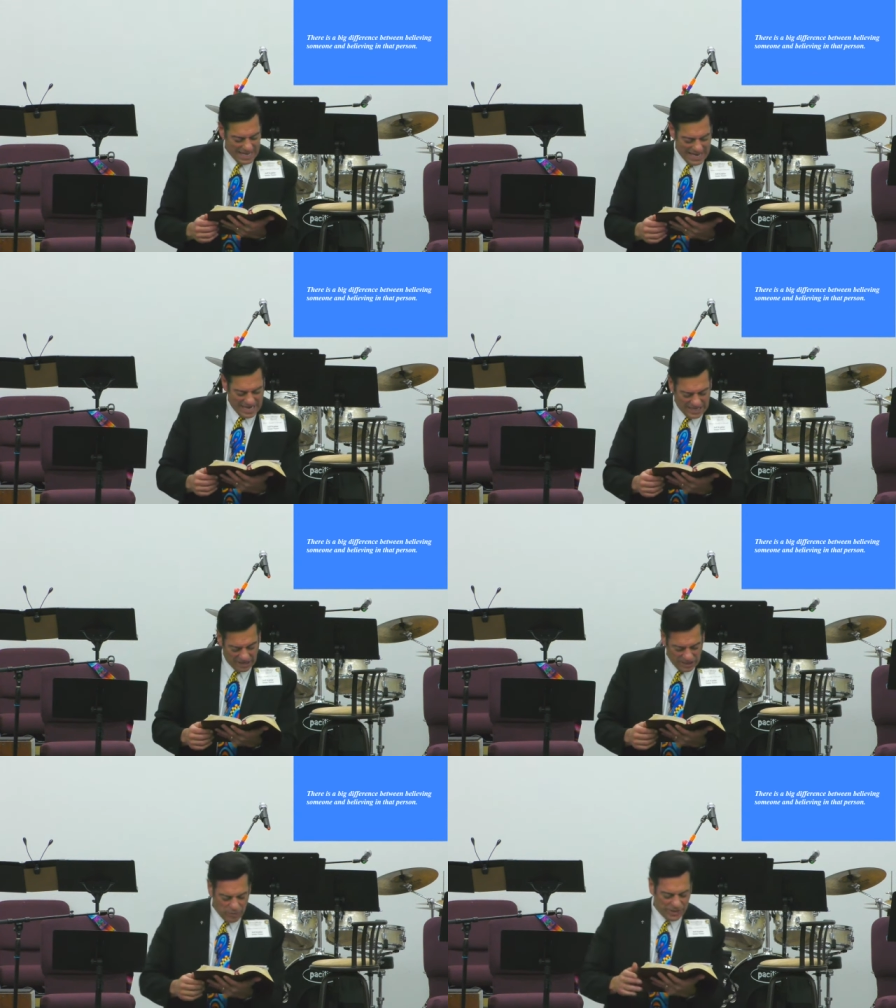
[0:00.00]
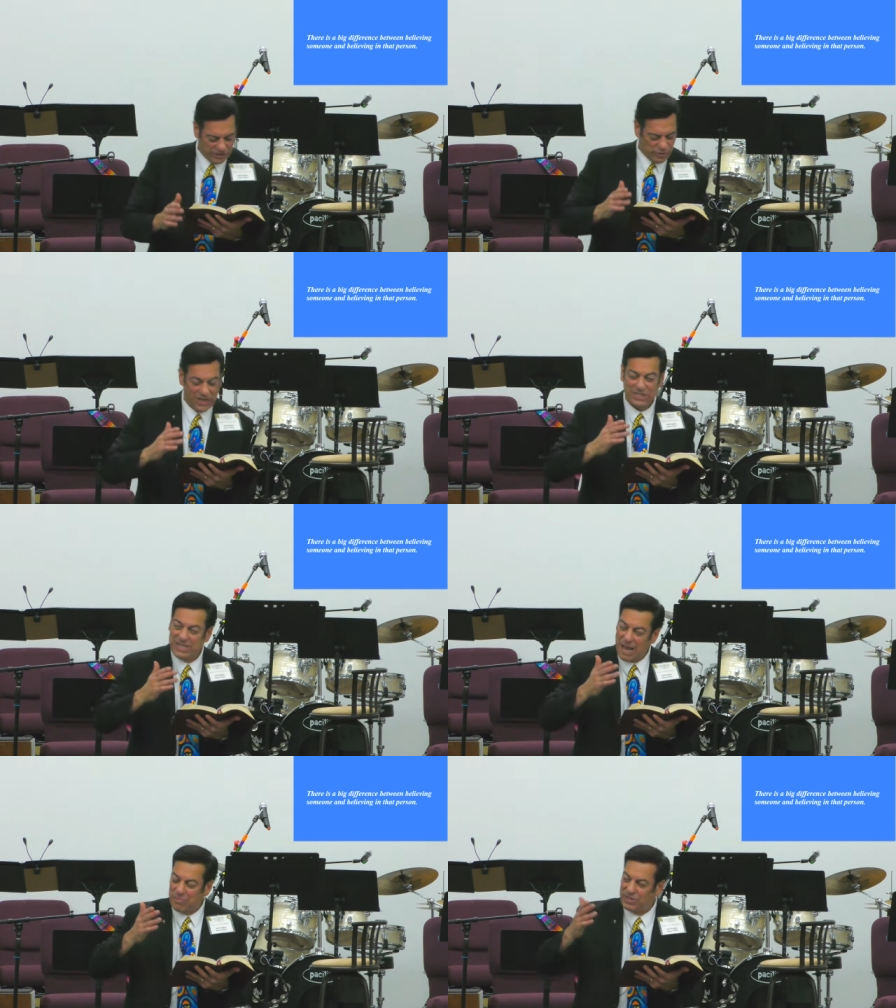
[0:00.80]
Not only would you trust
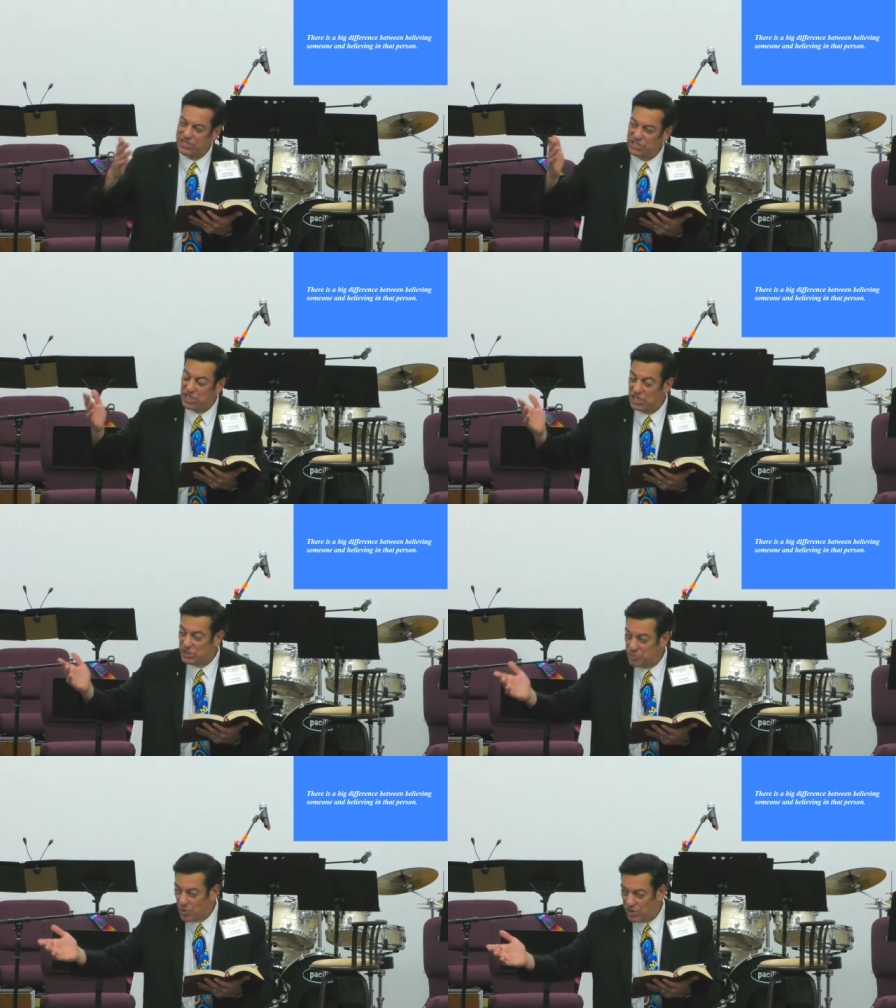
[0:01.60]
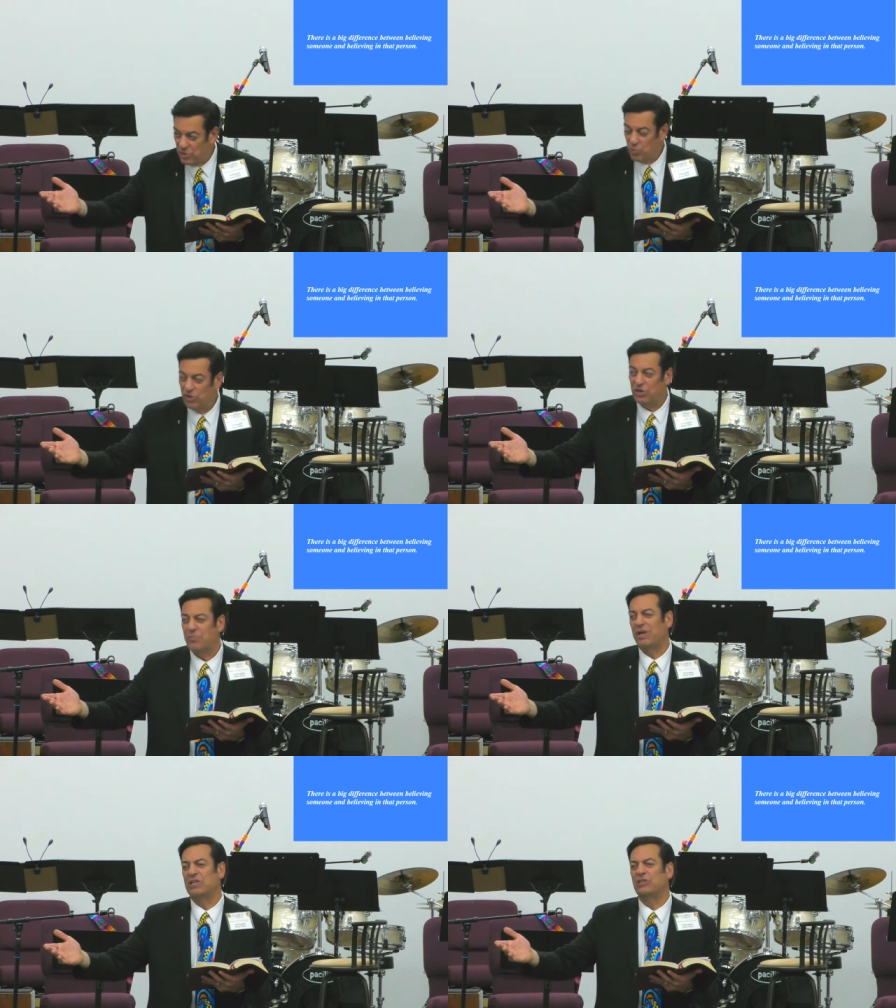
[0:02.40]
that person's spoken word,
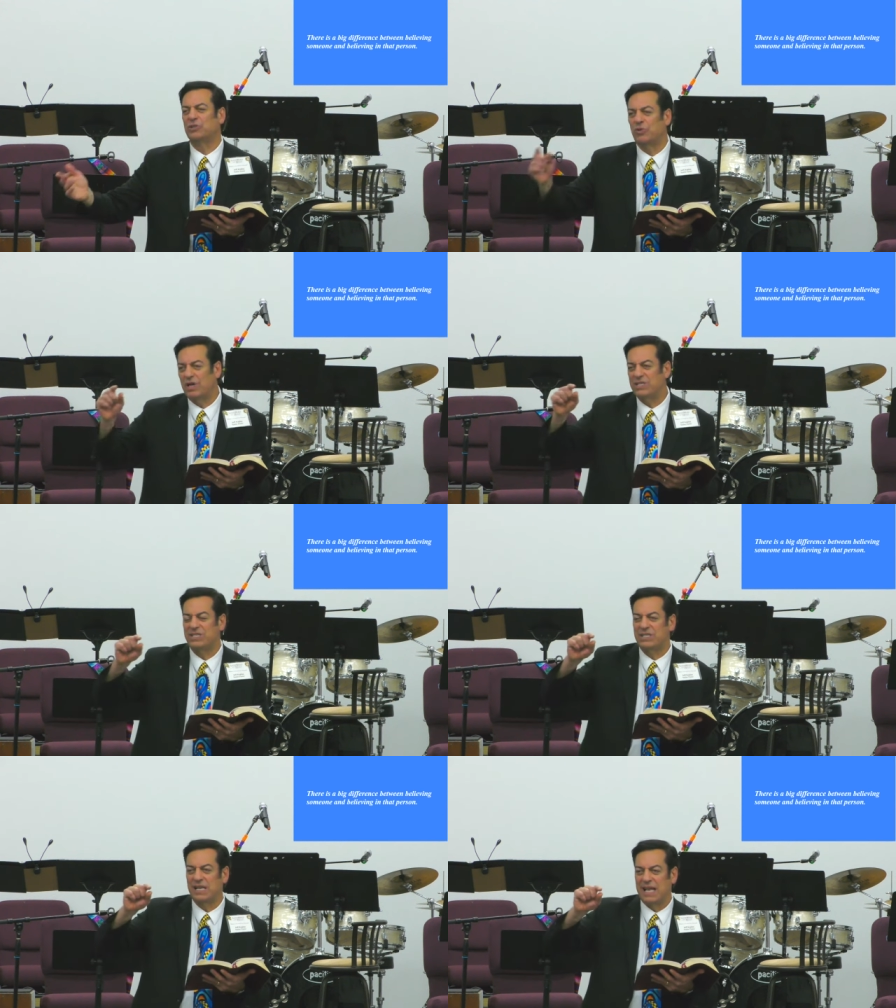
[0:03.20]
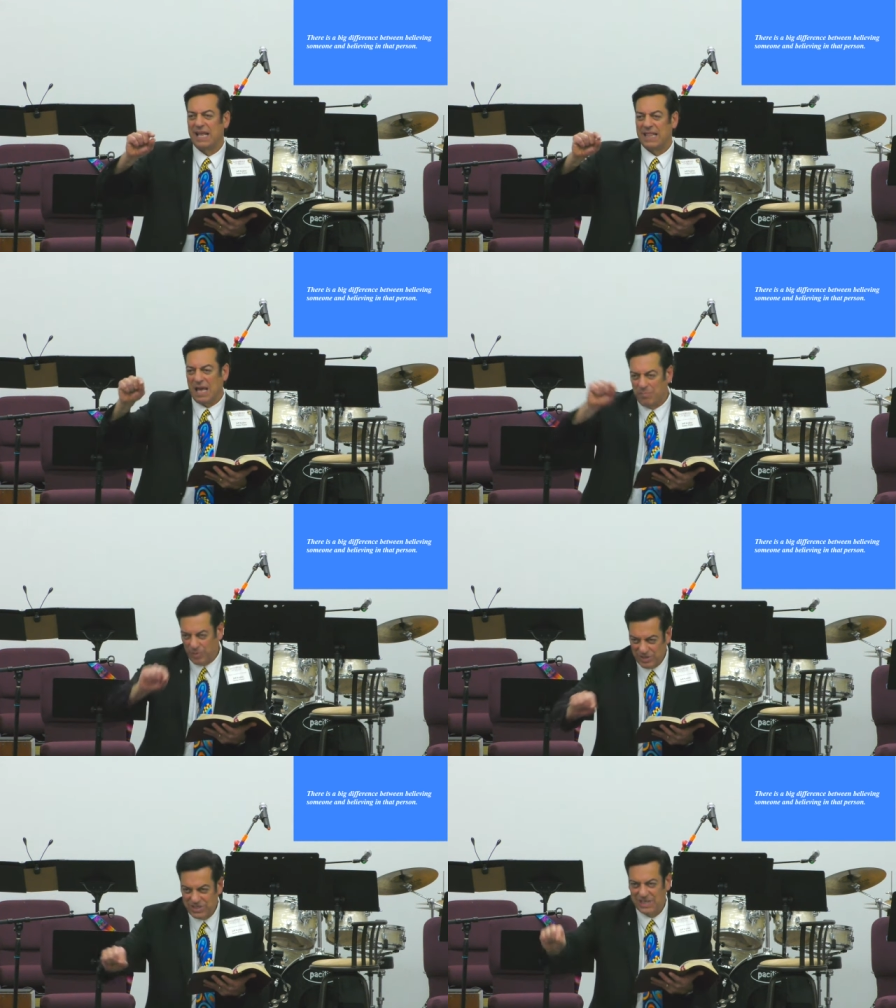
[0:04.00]
but you trust that
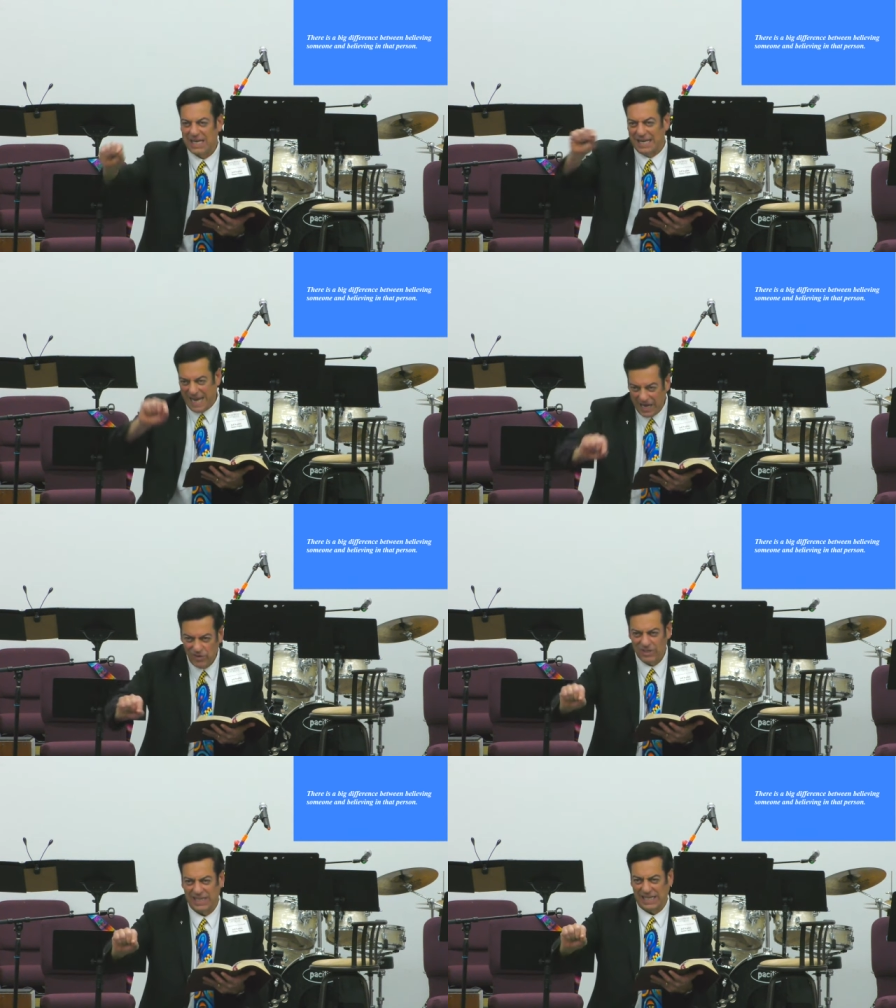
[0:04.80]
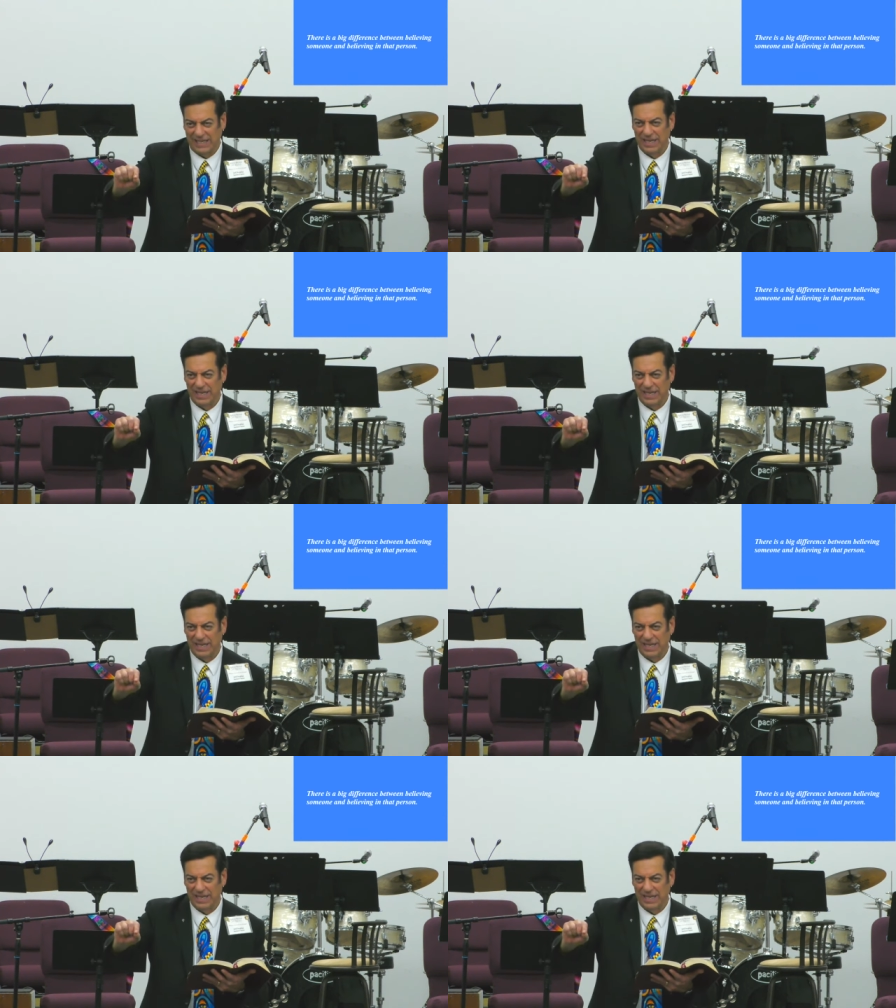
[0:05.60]
person inherently.